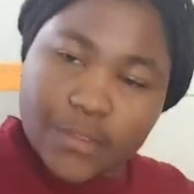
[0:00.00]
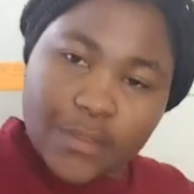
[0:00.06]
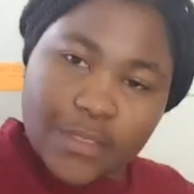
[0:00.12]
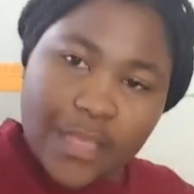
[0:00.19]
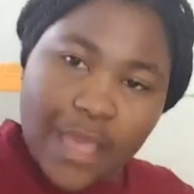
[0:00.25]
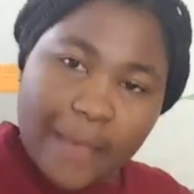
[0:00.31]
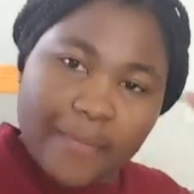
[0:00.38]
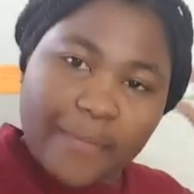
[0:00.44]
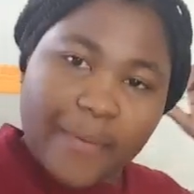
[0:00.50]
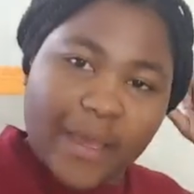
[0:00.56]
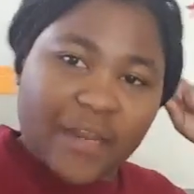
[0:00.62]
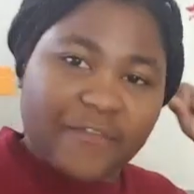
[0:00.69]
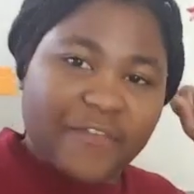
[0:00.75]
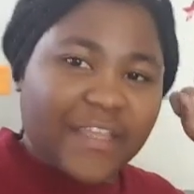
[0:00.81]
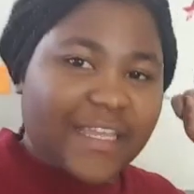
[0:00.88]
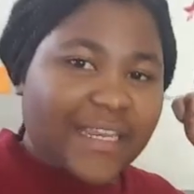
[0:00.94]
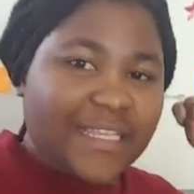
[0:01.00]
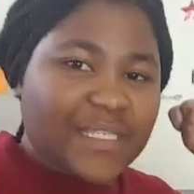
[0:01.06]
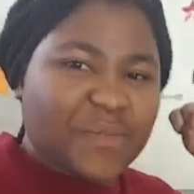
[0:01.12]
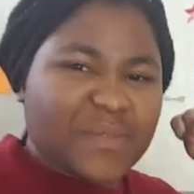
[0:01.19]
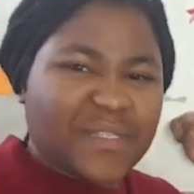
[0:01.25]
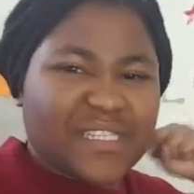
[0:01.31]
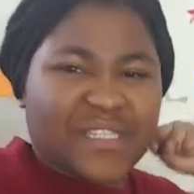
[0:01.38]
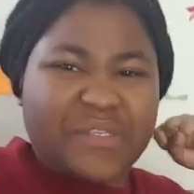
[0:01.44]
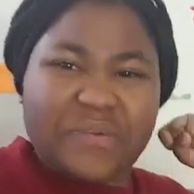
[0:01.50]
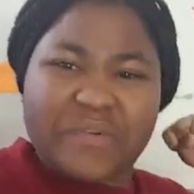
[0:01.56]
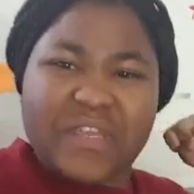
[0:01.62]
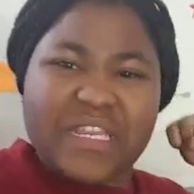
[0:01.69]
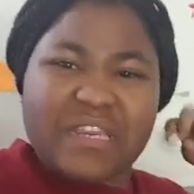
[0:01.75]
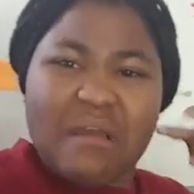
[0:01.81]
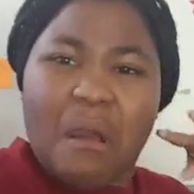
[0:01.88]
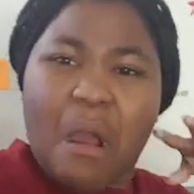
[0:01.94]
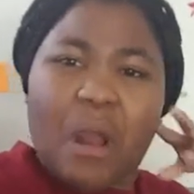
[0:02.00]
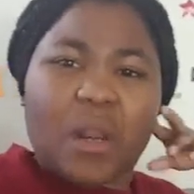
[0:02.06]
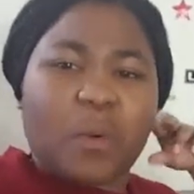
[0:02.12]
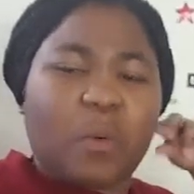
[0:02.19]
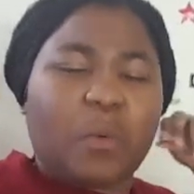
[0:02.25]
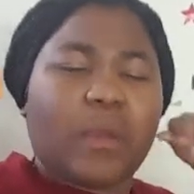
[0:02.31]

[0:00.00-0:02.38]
yeah, I'm a part of Innis, which is Green Hulk.